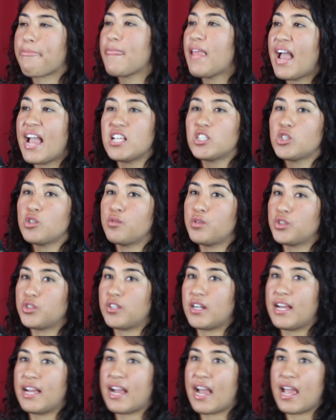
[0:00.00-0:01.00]
high school was
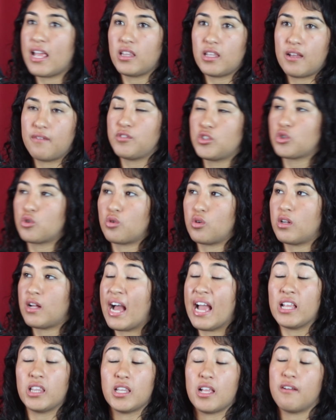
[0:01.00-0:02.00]
great. I love school.
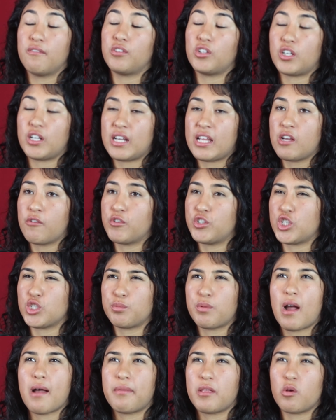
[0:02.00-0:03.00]
I love learning, which is
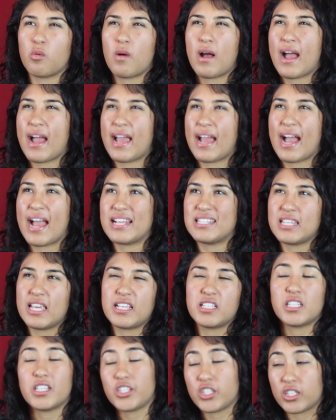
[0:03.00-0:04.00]
probably why I
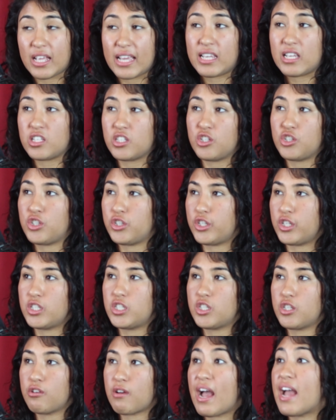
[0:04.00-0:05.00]
take such a liking to
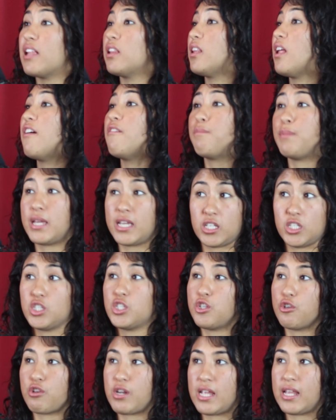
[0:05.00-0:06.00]
jiu-jitsu. I love being a
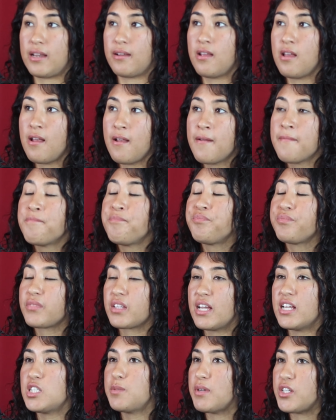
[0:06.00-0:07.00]
student. Yeah.
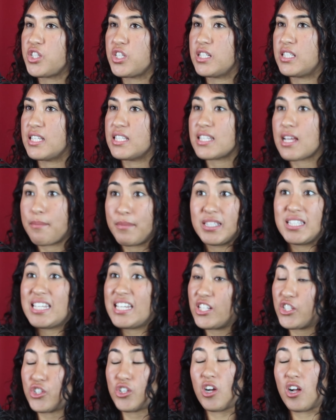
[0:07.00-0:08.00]
And especially since I'm a
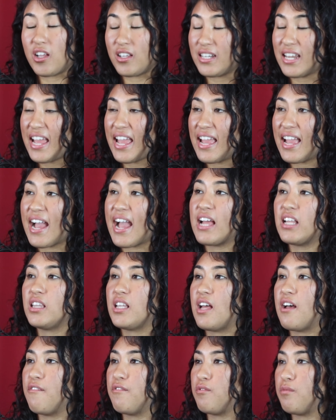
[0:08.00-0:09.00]
teacher all day, I
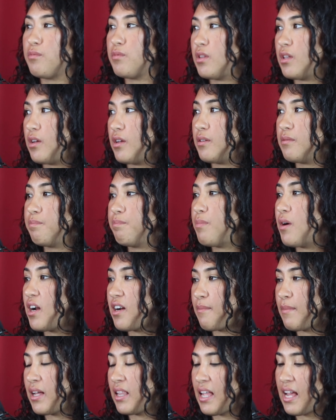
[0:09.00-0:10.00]
love the part
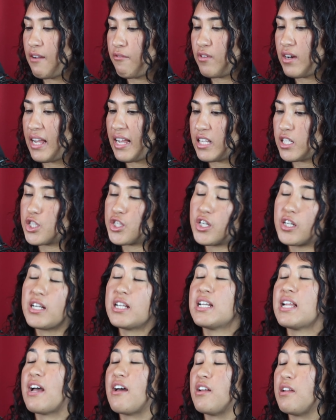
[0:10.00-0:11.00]
of my life when I get to turn
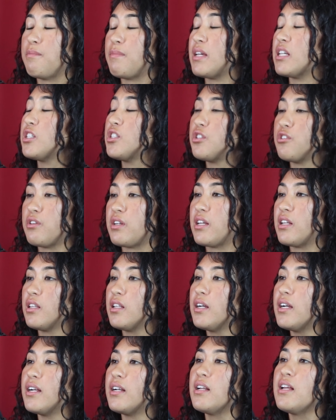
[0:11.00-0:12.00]
it down and be a student and
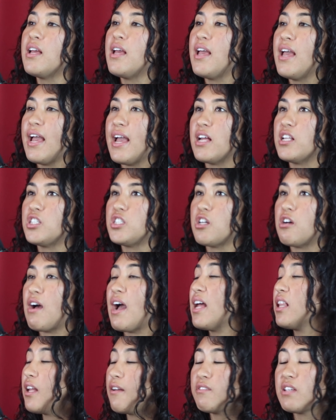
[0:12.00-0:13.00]
learn. And so
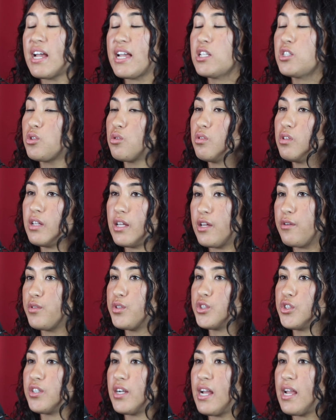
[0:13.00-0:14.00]
I loved high school. It
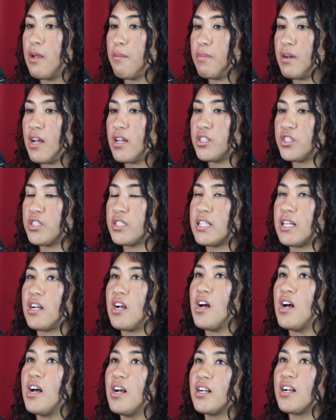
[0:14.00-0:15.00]
was great, but I was just like,
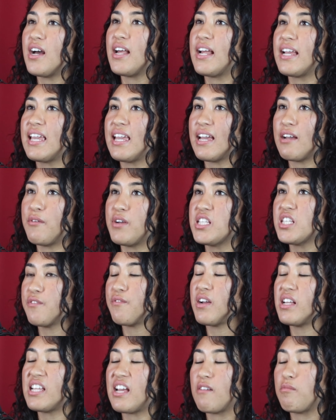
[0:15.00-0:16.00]
oh God, I can't wait to
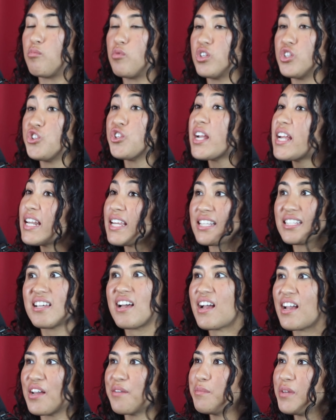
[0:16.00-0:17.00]
finally have more training
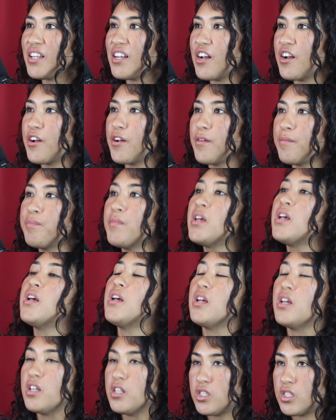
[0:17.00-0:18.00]
time, Yeah.
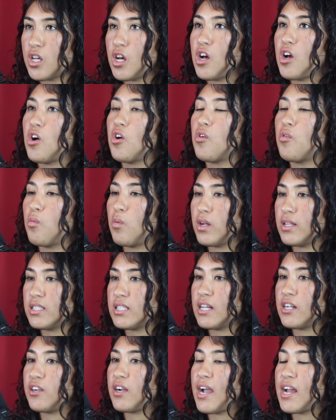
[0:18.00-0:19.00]
So
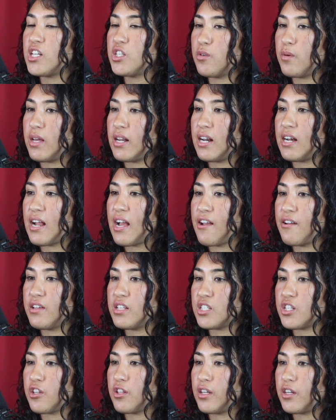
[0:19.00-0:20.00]
once I graduated, I
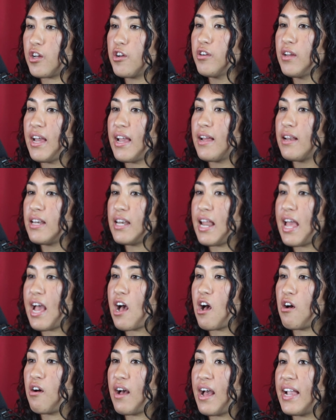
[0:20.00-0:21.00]
was like, okay,
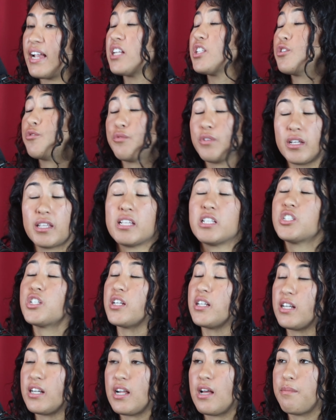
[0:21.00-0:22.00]
now I get to really
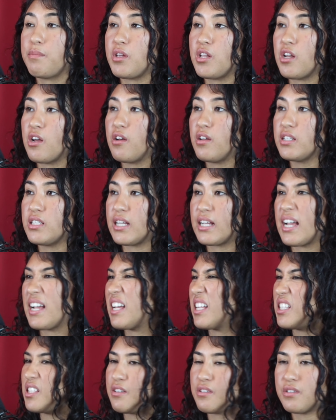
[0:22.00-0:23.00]
turn it up, I was like, I
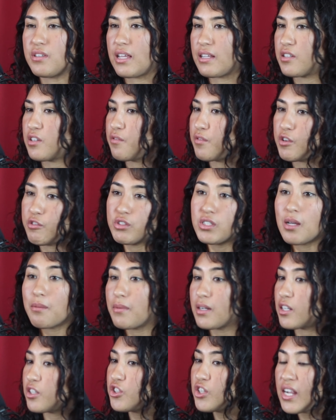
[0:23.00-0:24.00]
get to like devote
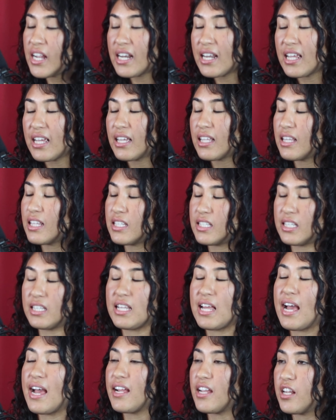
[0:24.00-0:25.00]
summer to training and this
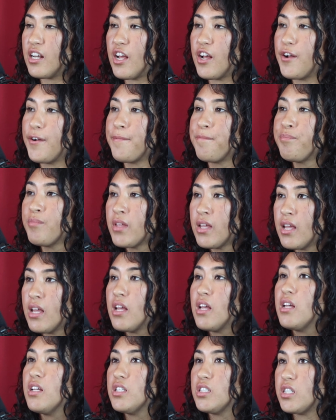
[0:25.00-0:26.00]
and that,
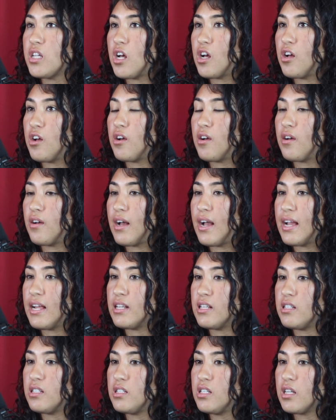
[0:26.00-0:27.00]
So
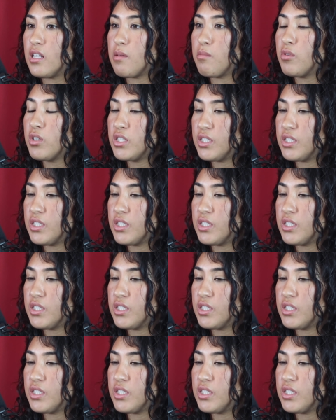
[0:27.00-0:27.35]
I took it more